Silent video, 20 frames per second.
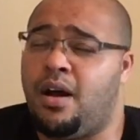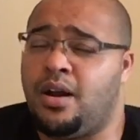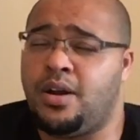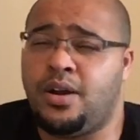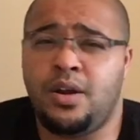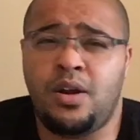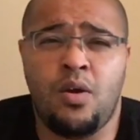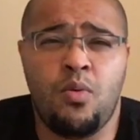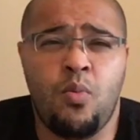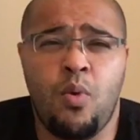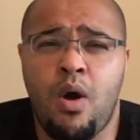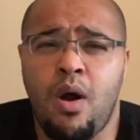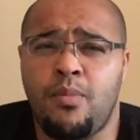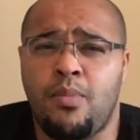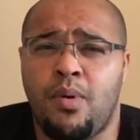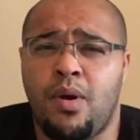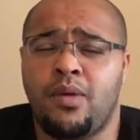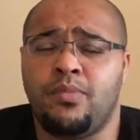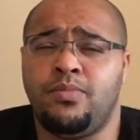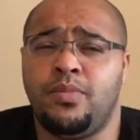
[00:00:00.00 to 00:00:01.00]
I don't know why,
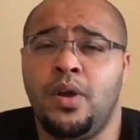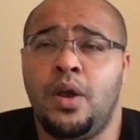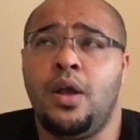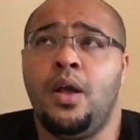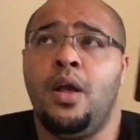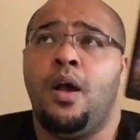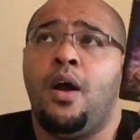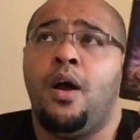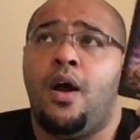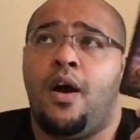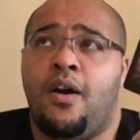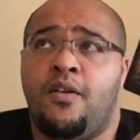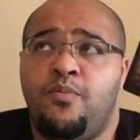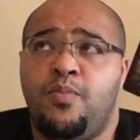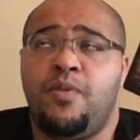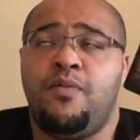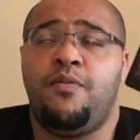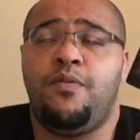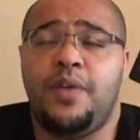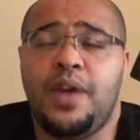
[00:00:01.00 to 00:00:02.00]
but I'm, I've
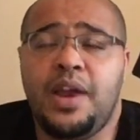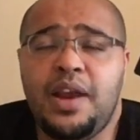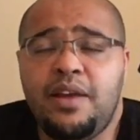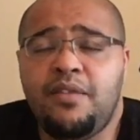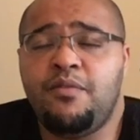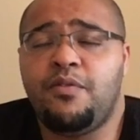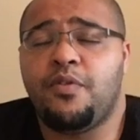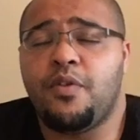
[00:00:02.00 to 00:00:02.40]
been feeling